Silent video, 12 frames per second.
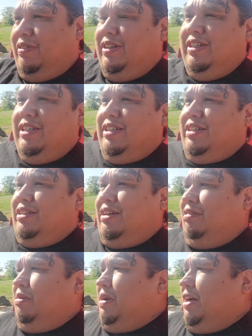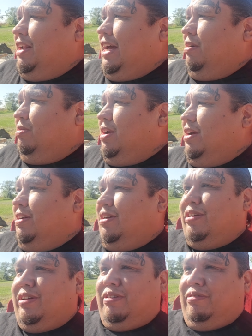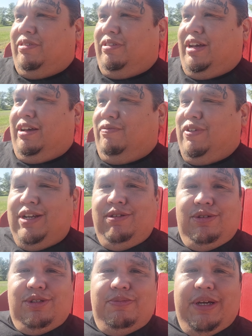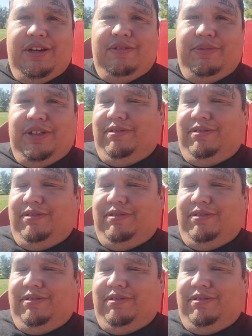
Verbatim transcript: I would have been clowned on. I would have had videos made of me.